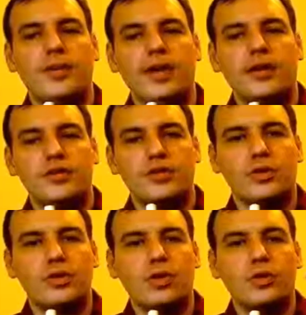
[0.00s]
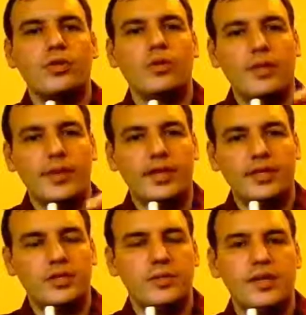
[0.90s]
about certain older women
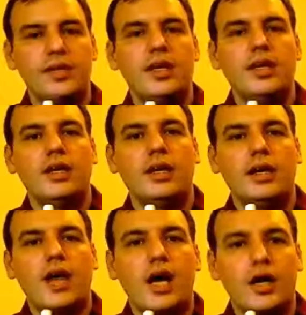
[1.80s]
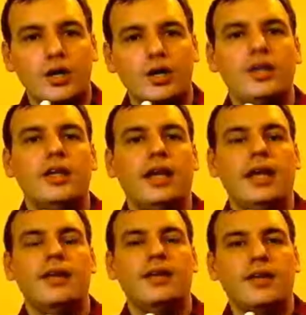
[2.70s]
that should be honored,
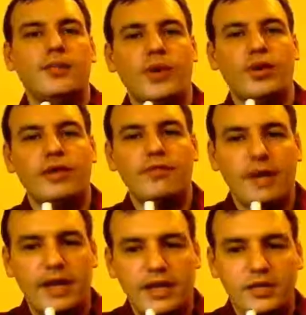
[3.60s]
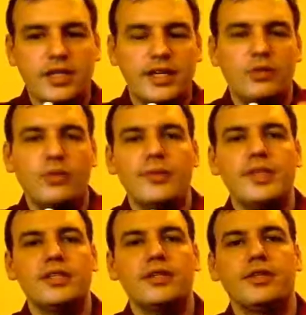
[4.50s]
and apparently financially or with
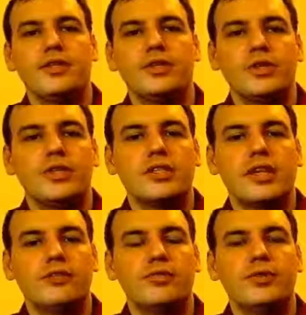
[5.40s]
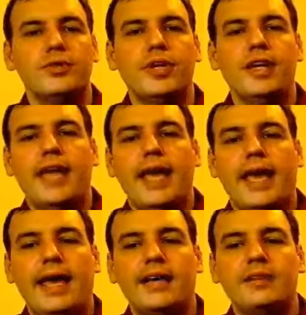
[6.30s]
material goods like food.
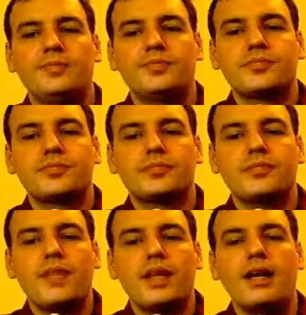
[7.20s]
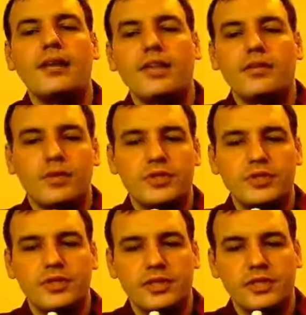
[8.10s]
And then
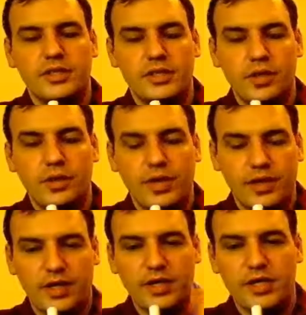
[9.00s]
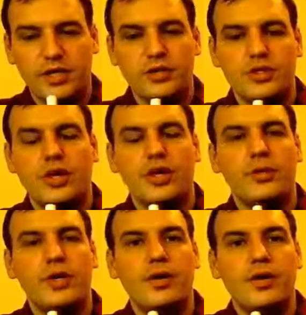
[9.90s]
it continues on,
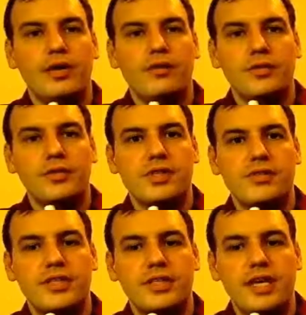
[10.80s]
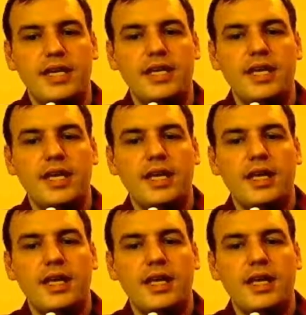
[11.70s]
and we go down to verse 17.